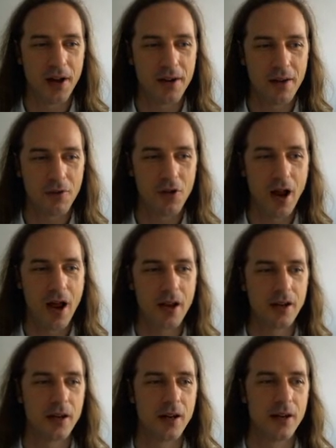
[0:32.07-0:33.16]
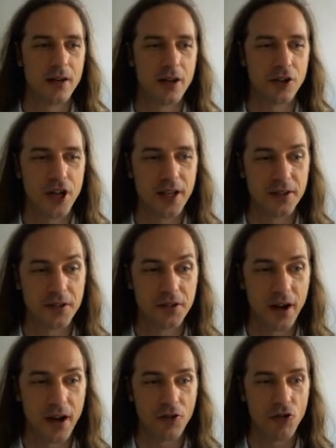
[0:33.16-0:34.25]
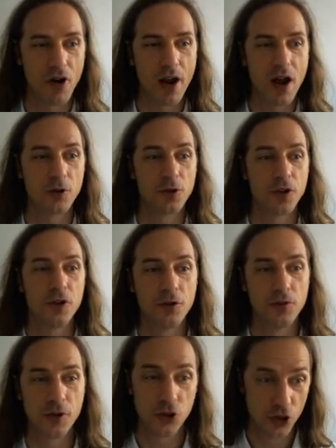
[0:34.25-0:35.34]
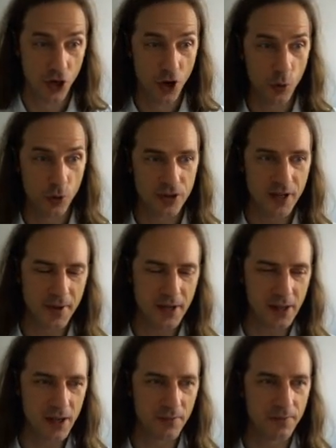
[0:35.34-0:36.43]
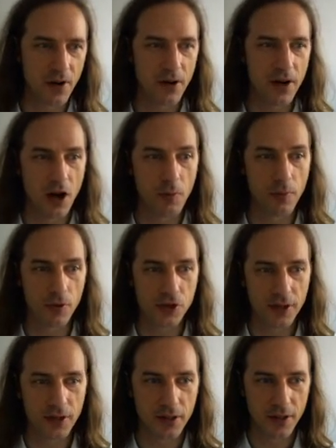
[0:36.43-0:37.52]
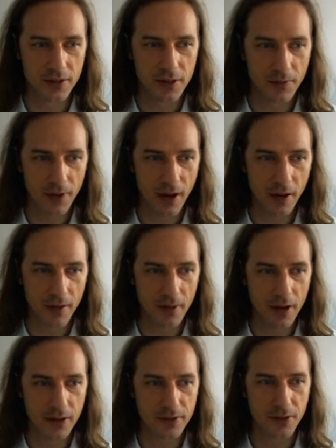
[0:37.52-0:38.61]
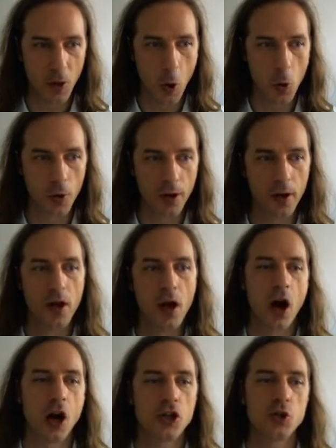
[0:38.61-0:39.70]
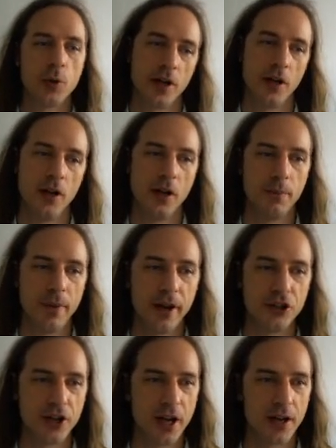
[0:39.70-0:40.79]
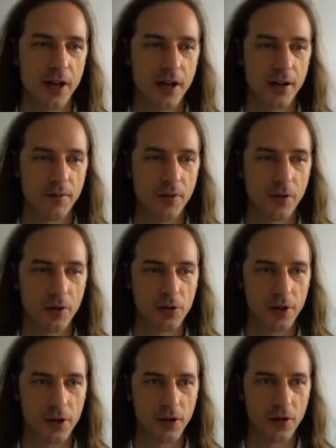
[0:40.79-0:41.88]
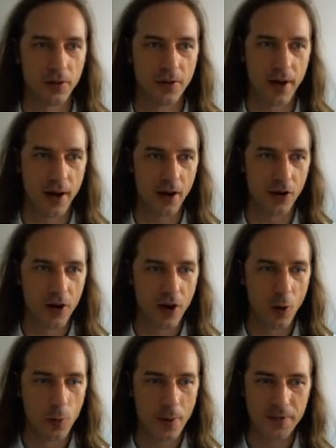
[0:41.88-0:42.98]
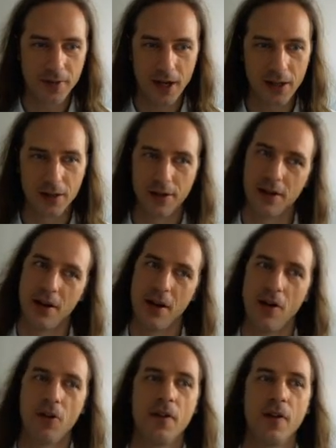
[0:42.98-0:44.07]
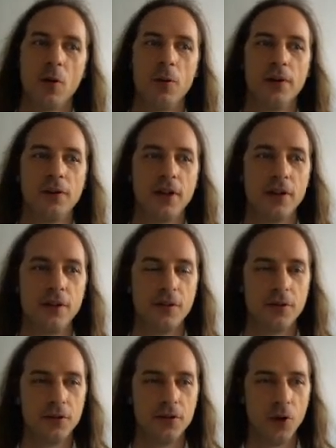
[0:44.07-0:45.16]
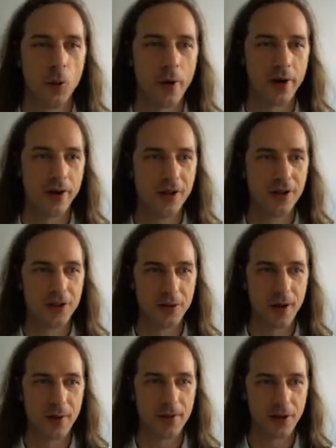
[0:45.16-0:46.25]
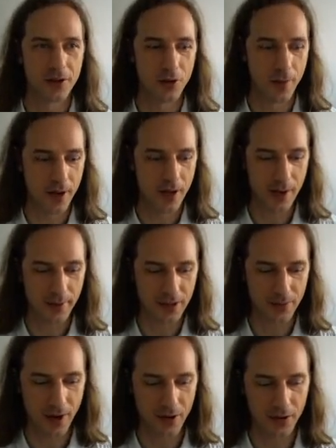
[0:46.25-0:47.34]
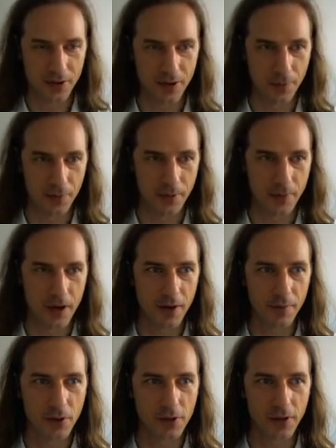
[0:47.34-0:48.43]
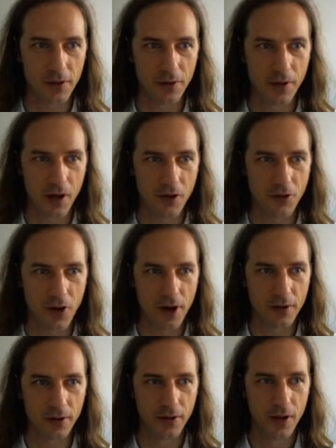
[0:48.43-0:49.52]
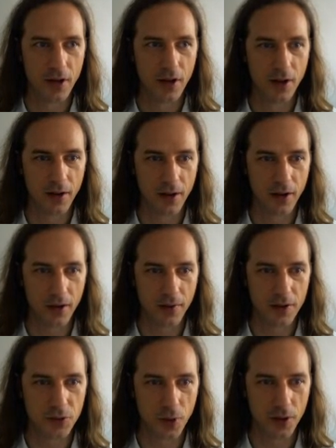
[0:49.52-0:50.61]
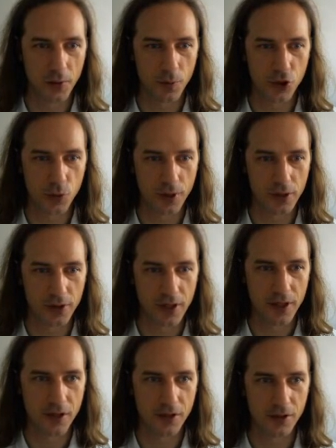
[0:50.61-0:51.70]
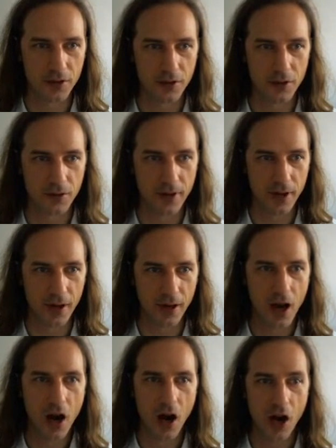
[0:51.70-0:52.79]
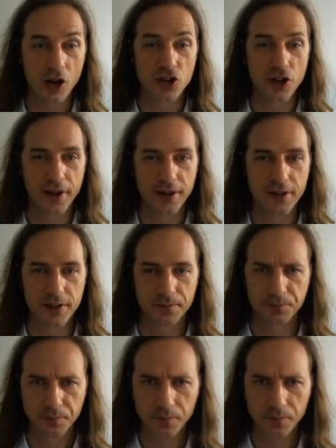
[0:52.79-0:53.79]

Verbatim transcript: I never had a chance to try out Cutefish, fish, which seemingly a very young project. It doesn't even have its own ArchWiki page yet. And if you click on their website link here that will lead you nowhere. So maybe their domain name expired or something. But if you click on the other icon, uh, this one, which will lead you to the Arch Linux